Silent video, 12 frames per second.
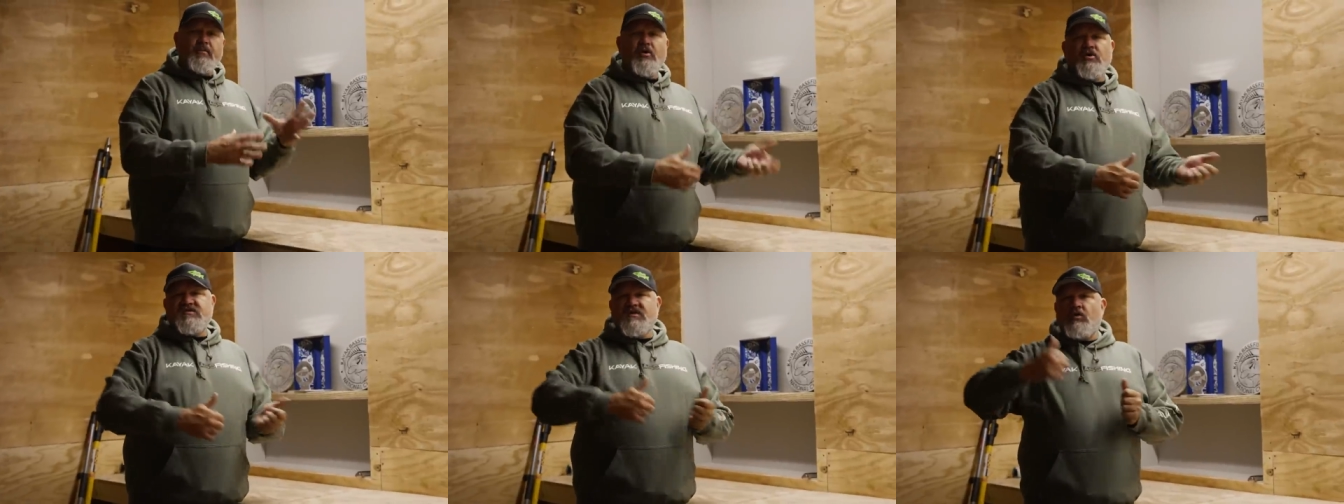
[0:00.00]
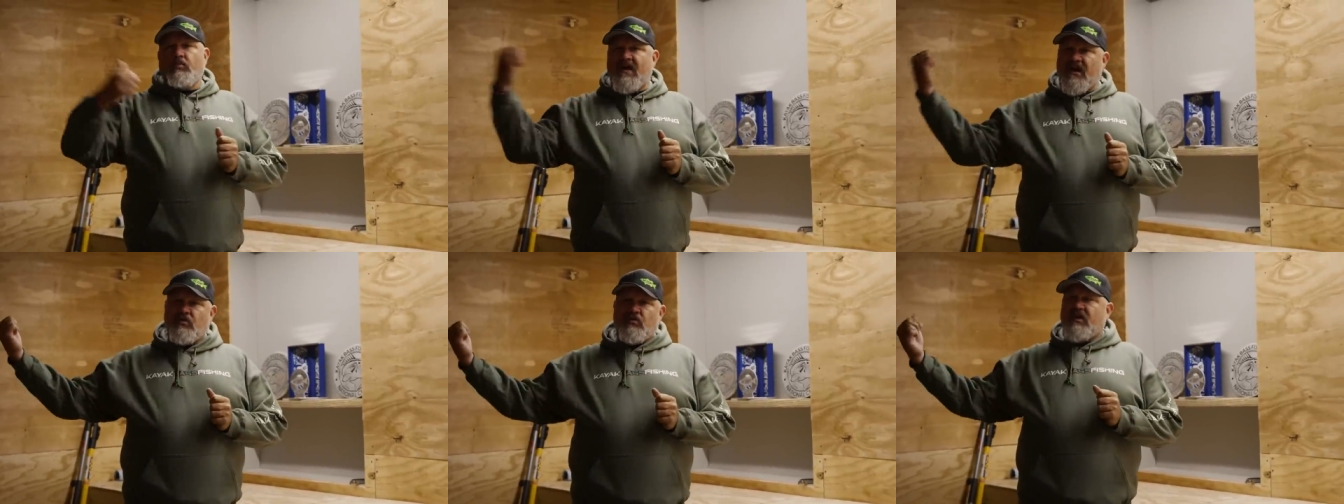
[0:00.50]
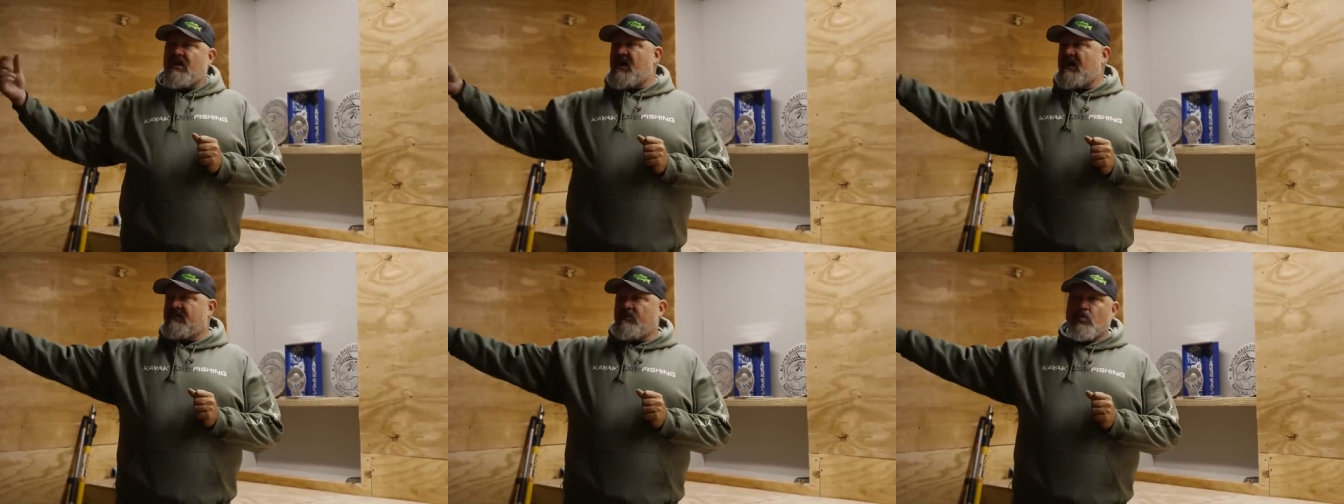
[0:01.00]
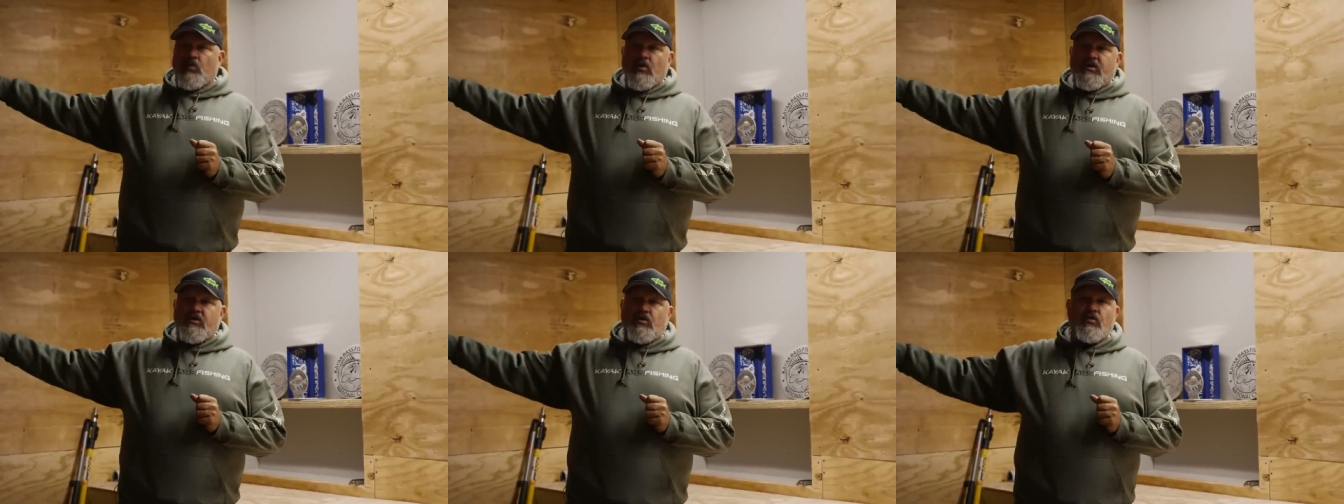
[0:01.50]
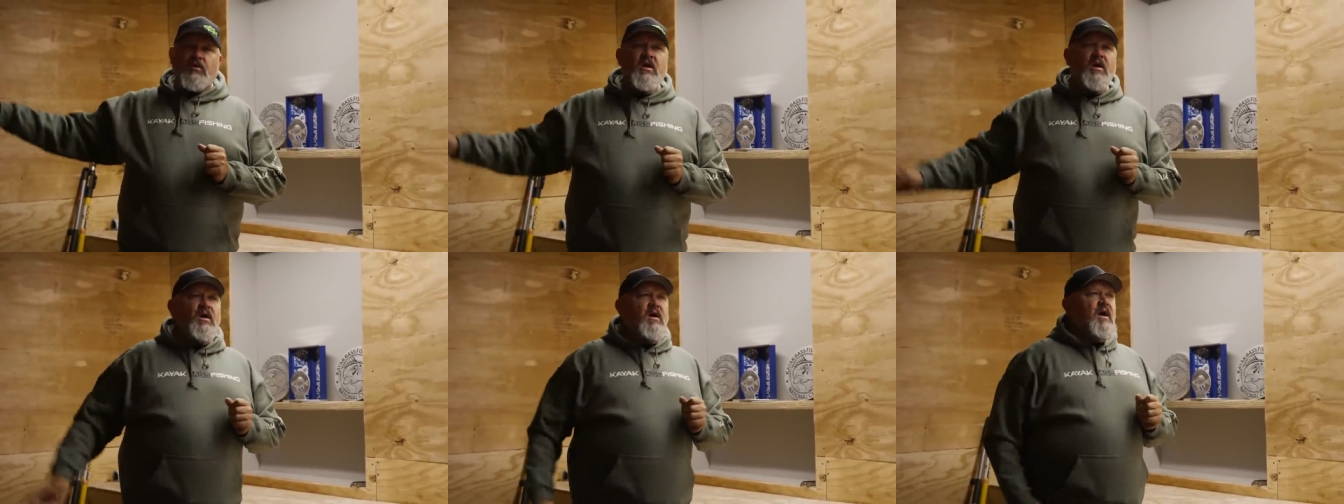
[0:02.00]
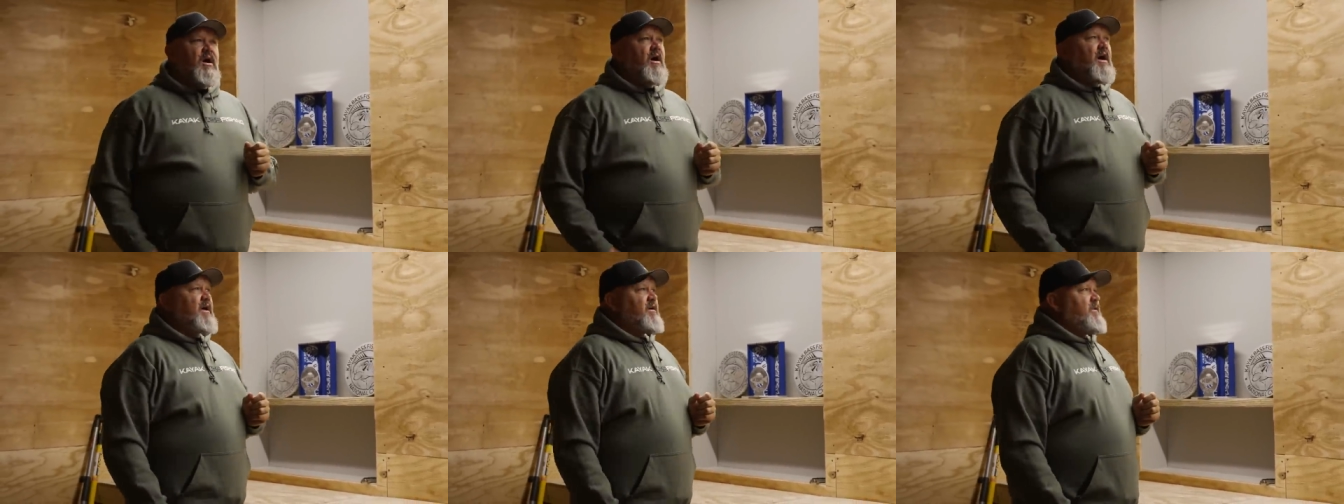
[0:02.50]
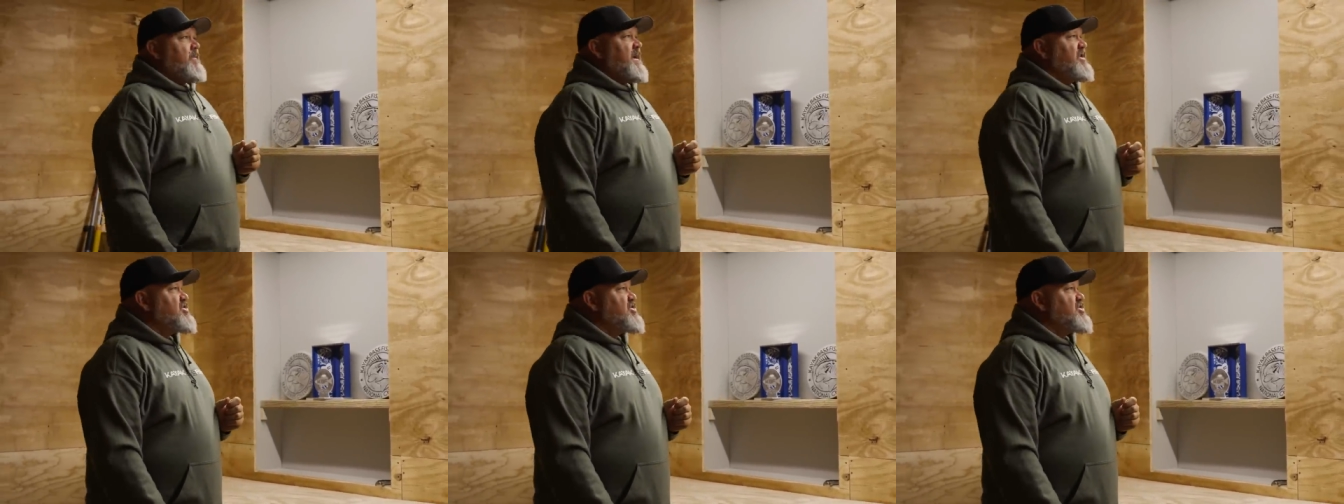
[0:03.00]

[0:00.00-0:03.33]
a part to go back on a kayak that we're working on uh, out in the main